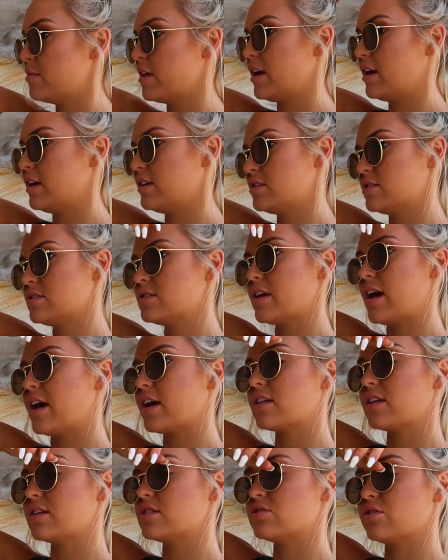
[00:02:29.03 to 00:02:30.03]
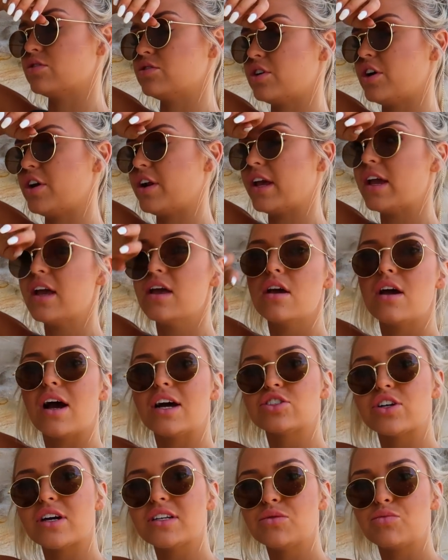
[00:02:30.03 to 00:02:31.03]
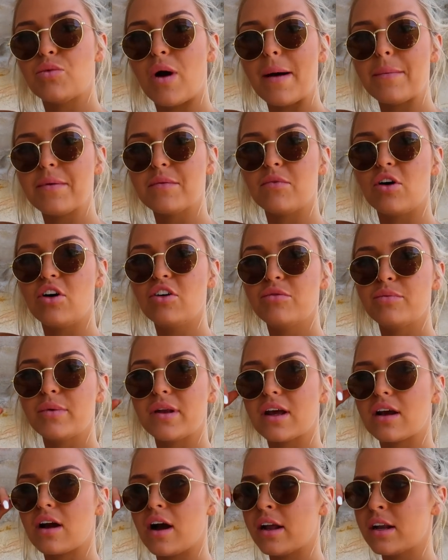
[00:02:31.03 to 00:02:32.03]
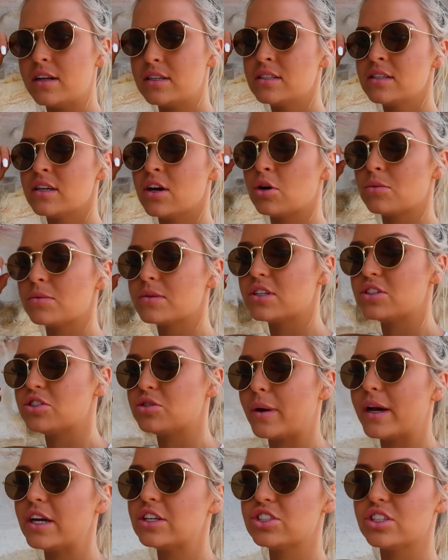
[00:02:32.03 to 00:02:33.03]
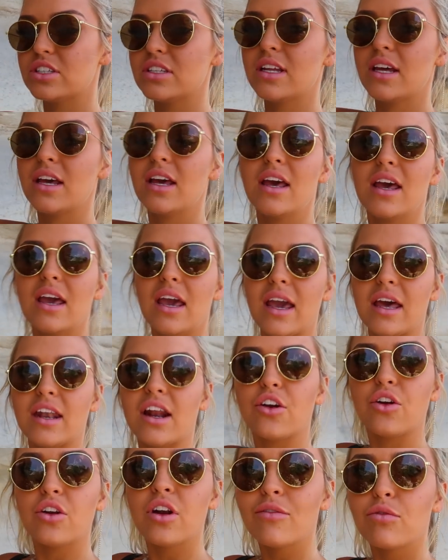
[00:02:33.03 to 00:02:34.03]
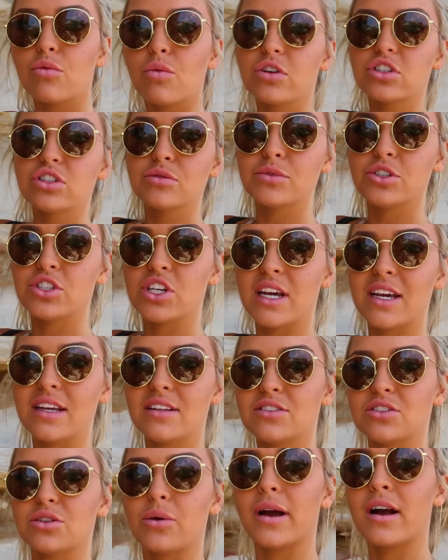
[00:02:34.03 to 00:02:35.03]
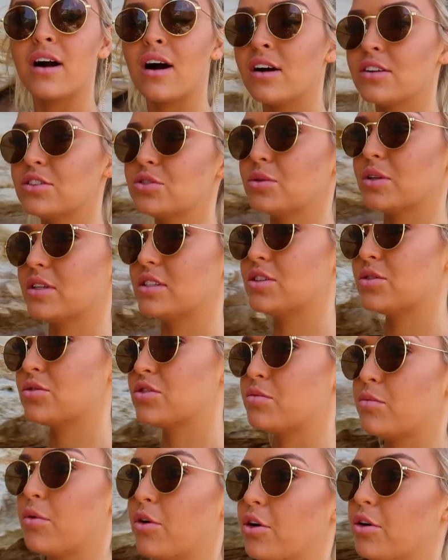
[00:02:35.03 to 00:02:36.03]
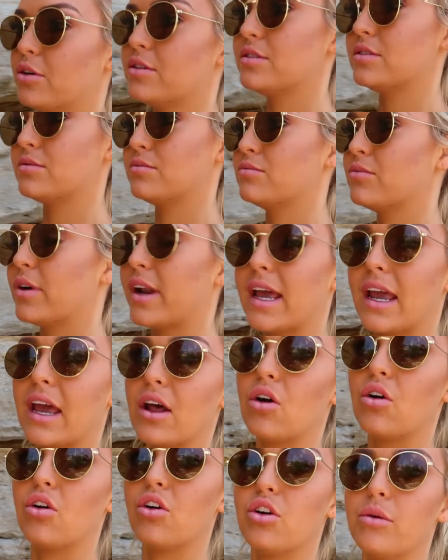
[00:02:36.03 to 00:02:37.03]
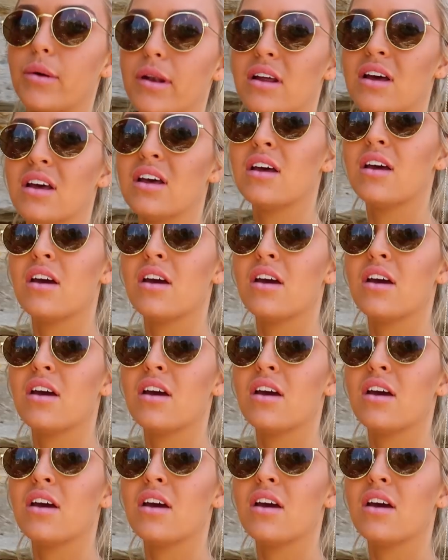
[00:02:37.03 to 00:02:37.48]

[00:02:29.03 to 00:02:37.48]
They're just like, they're so dirty. I tried to wipe them off, but it kind of didn't help the situation, and I don't have a washing machine, so I can't do it until tomorrow and when I get home.